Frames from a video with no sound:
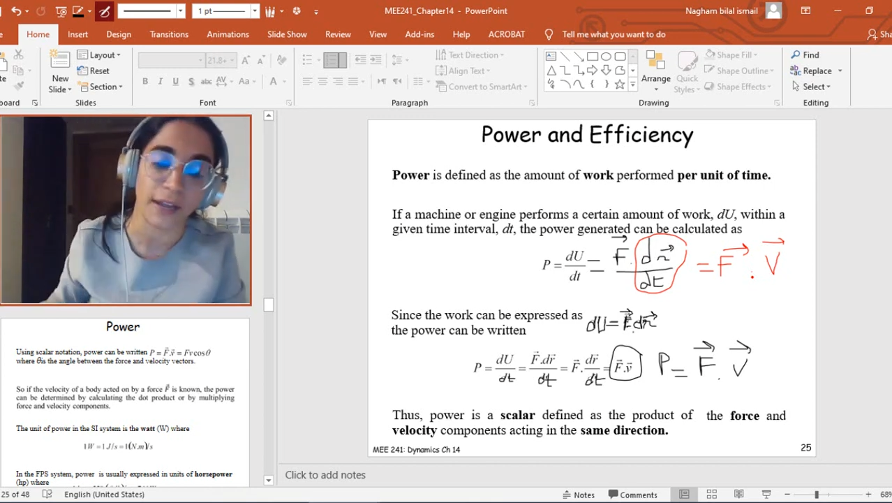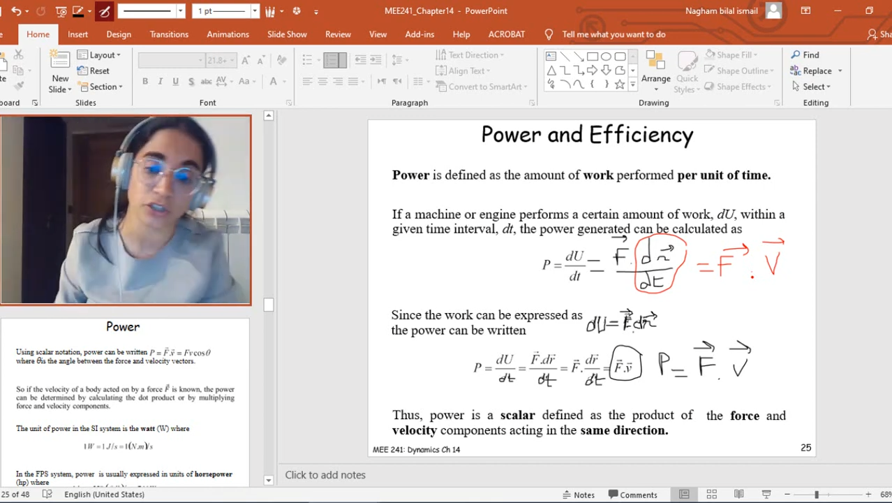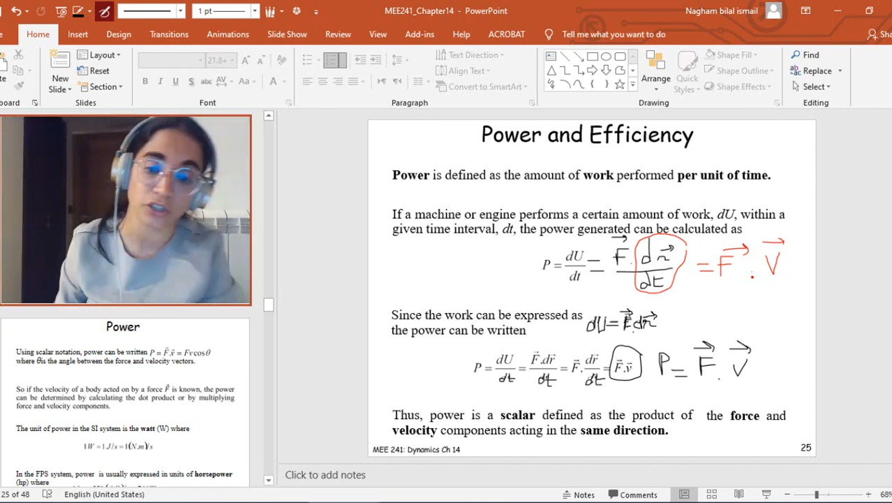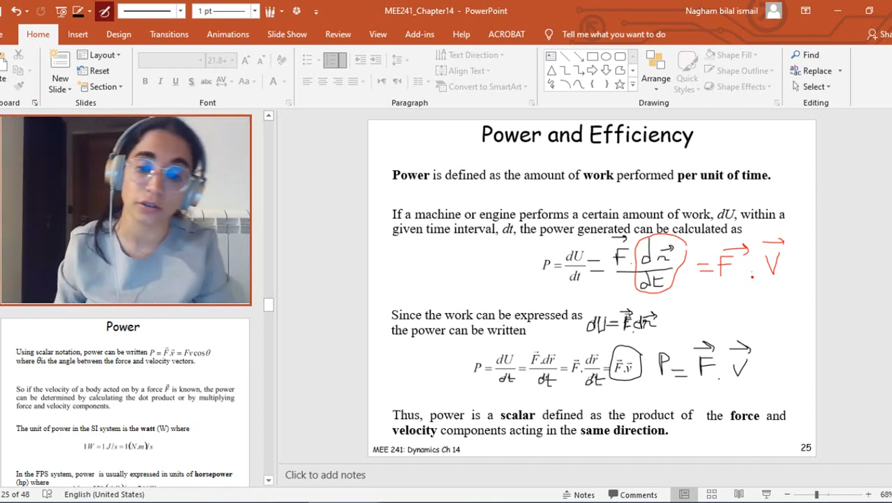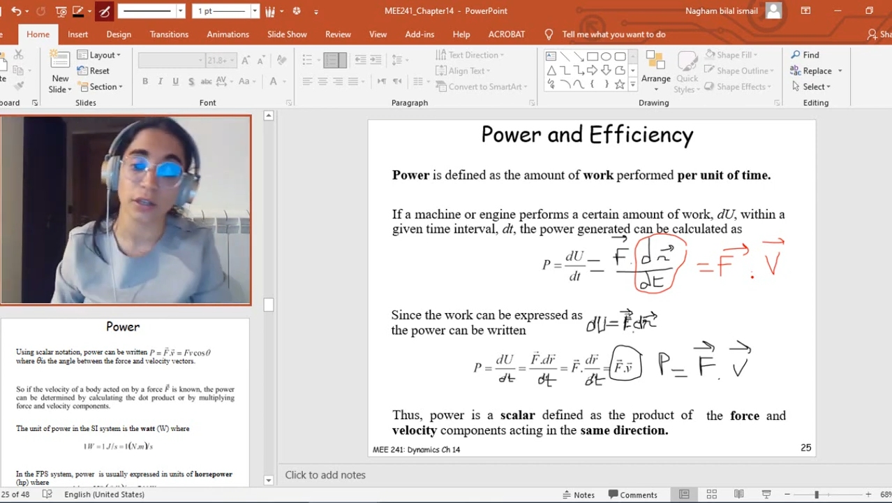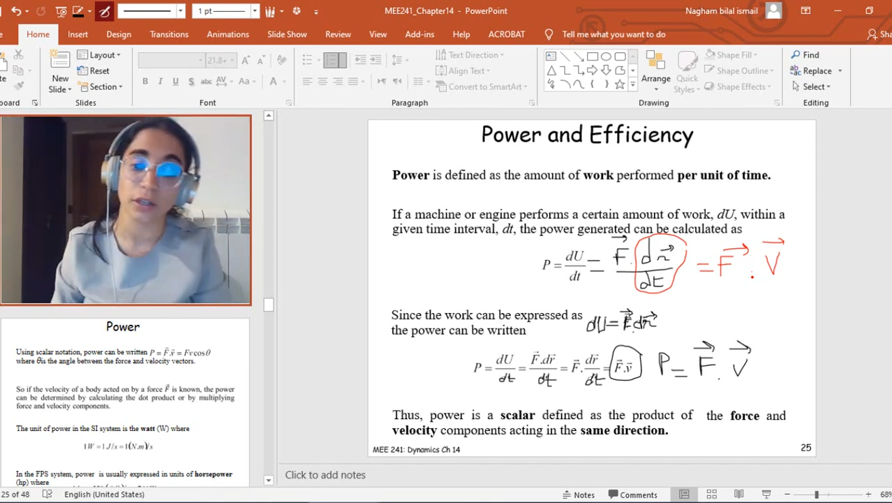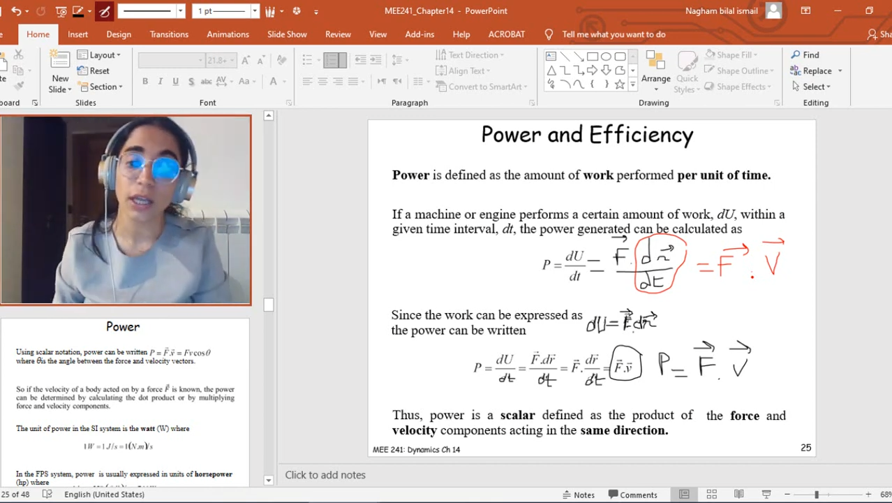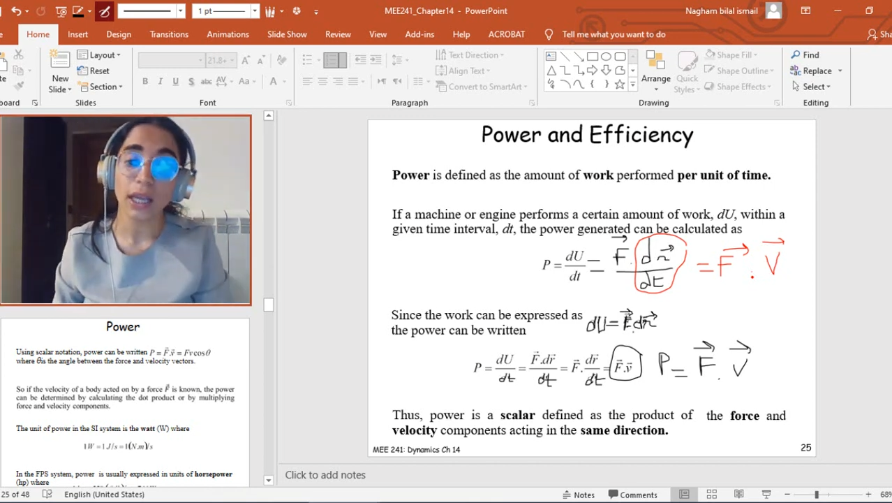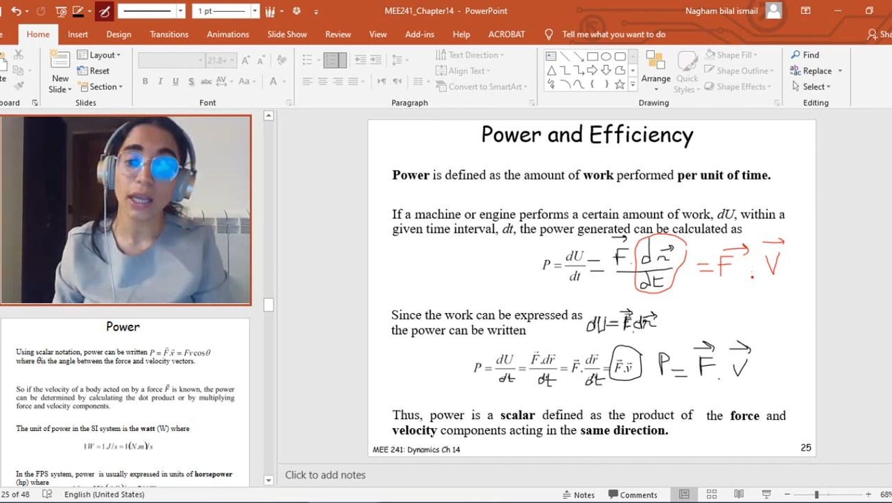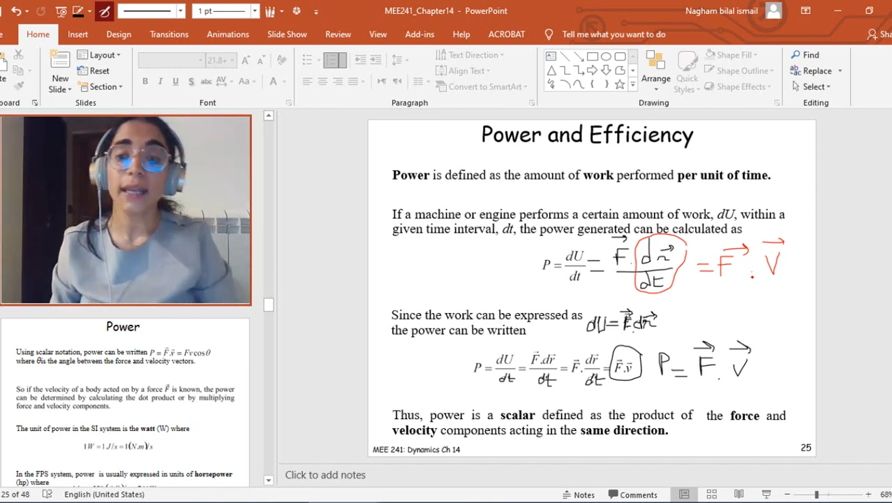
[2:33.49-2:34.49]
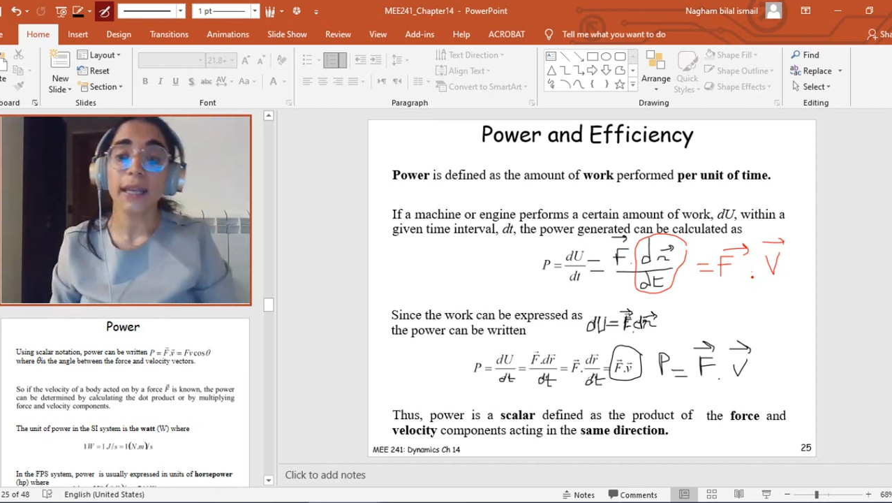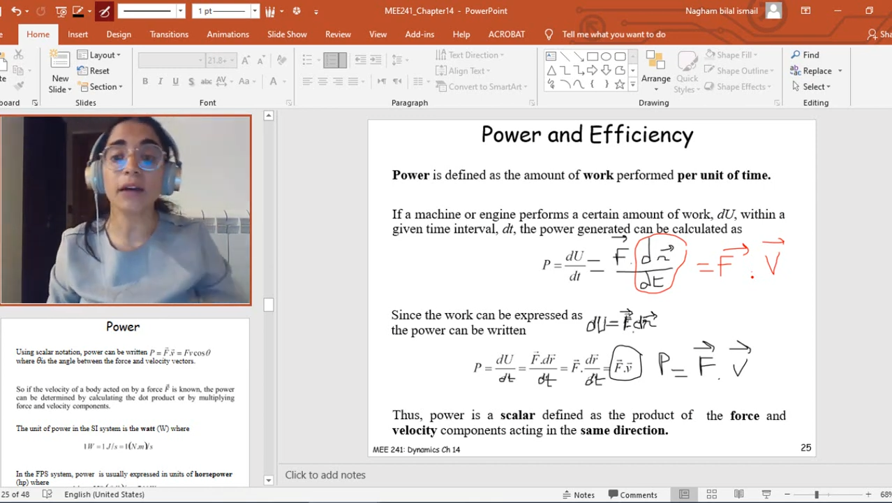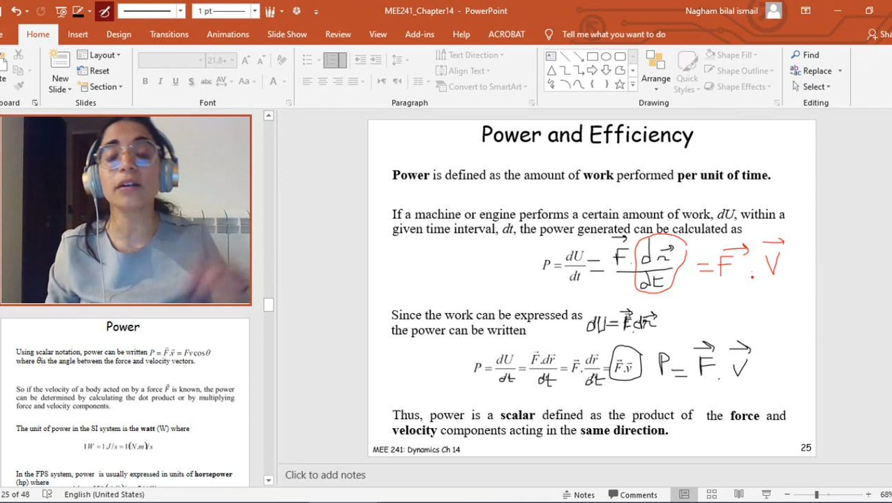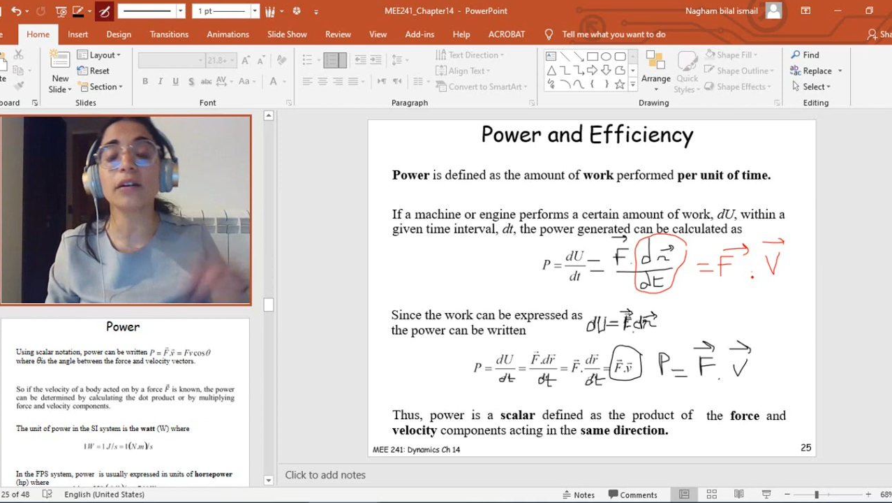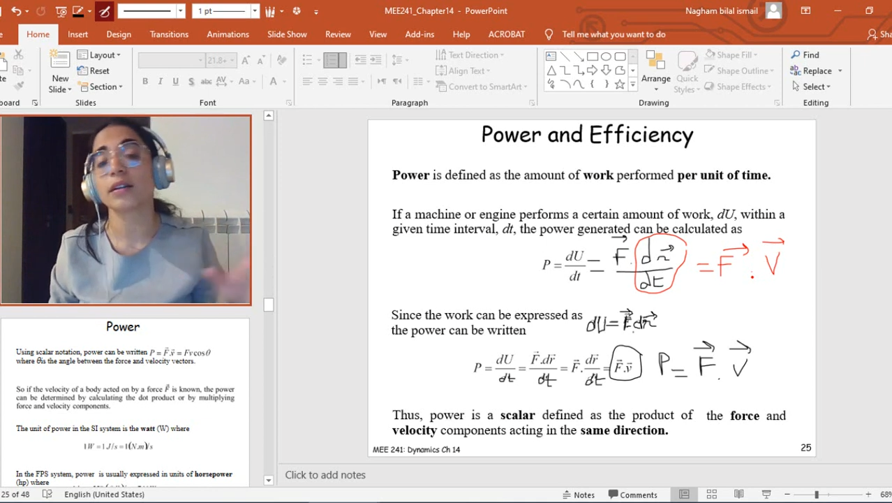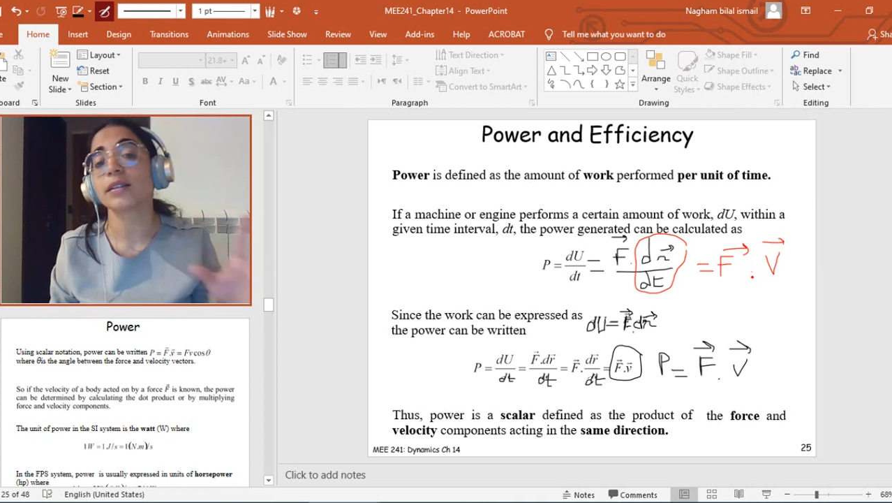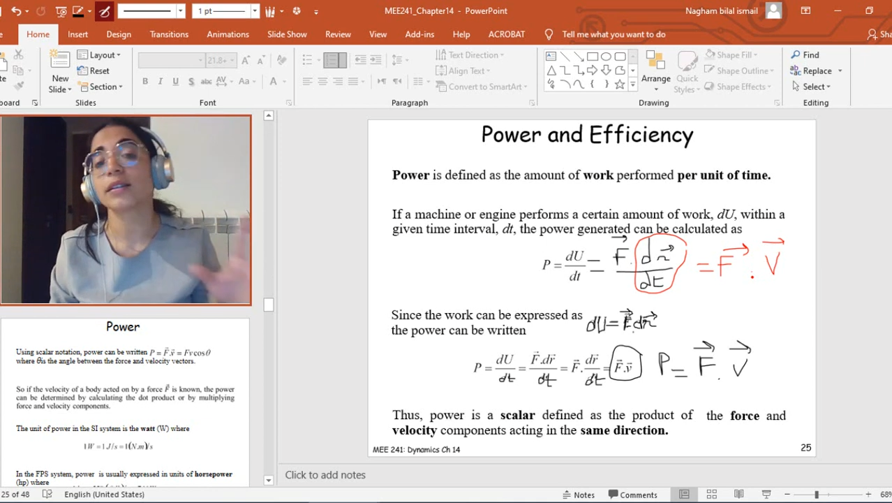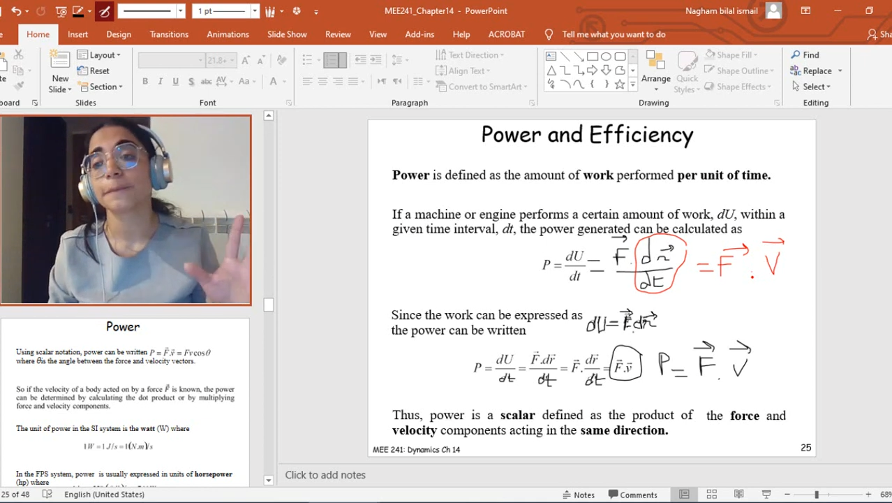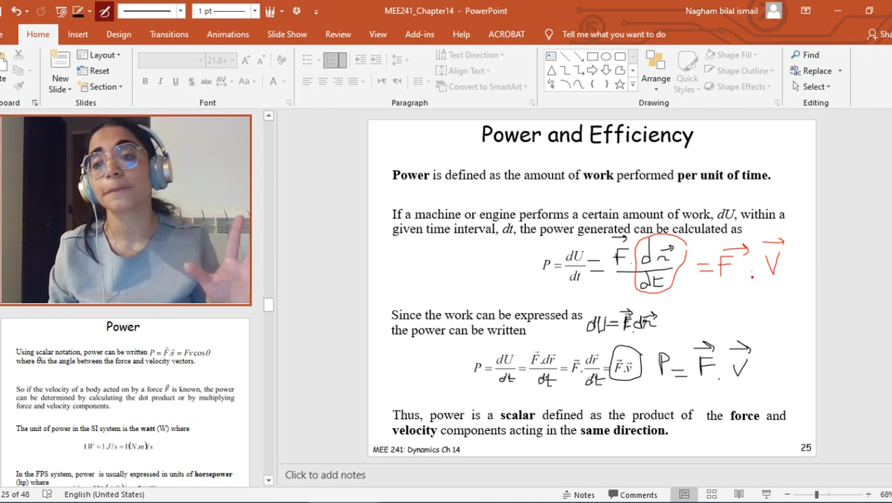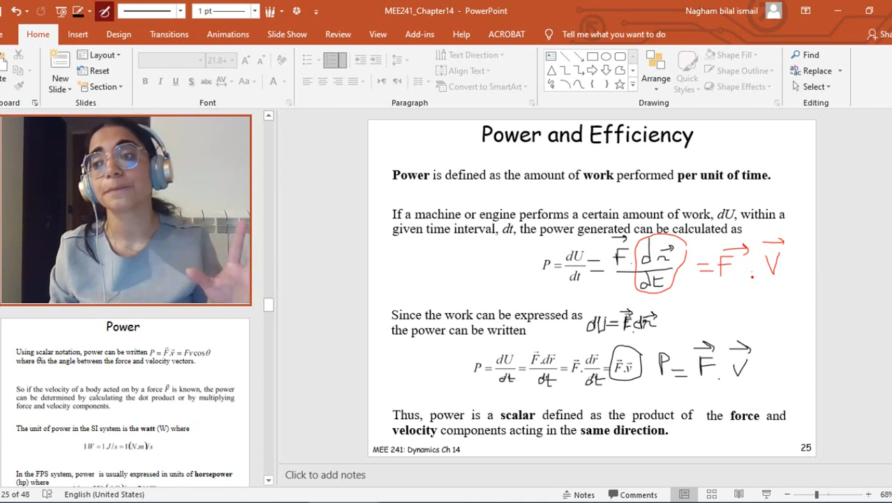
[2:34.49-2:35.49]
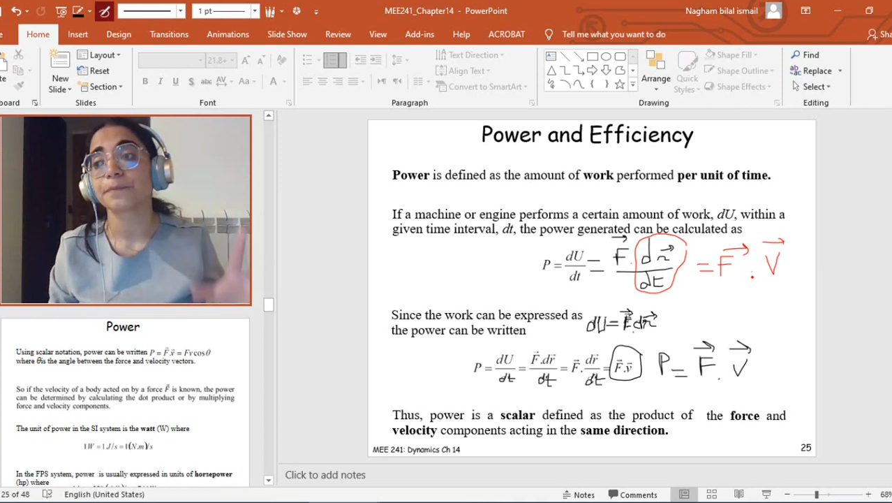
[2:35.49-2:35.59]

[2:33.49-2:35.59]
action. Now guys,